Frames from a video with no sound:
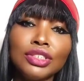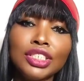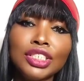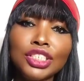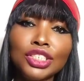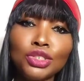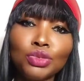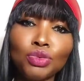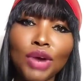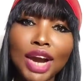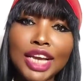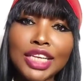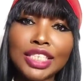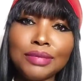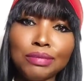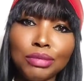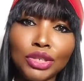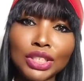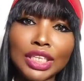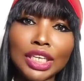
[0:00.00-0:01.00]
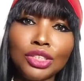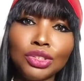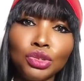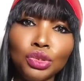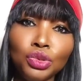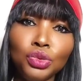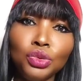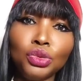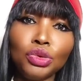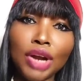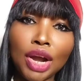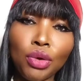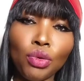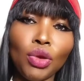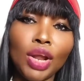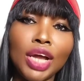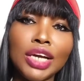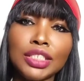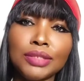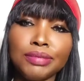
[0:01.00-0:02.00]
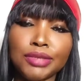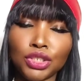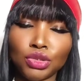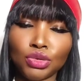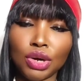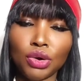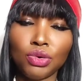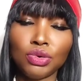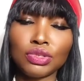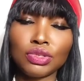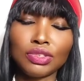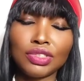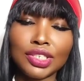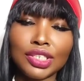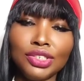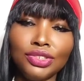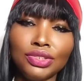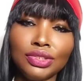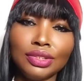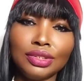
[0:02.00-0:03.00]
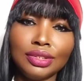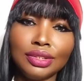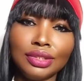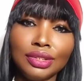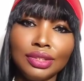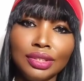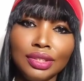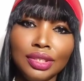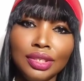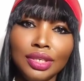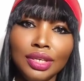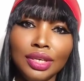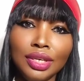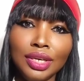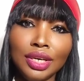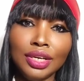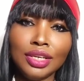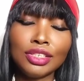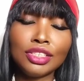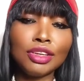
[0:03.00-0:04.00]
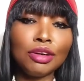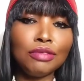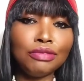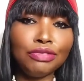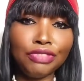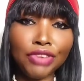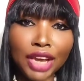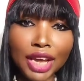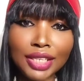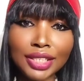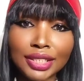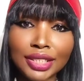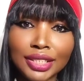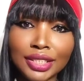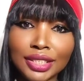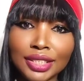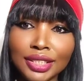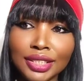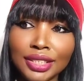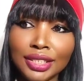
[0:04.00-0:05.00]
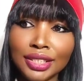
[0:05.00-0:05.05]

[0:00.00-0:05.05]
This is why it's important to do regular spiritual consultation. Some things,